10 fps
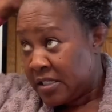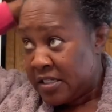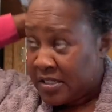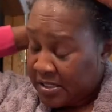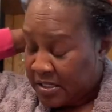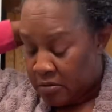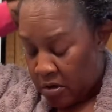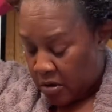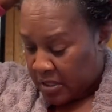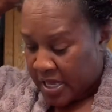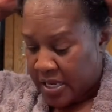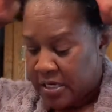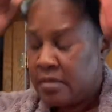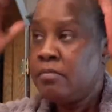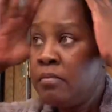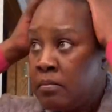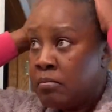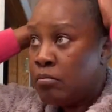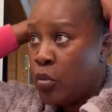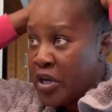just seal all that
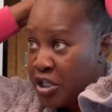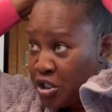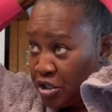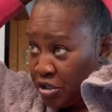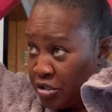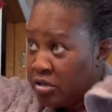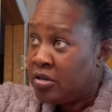moisture.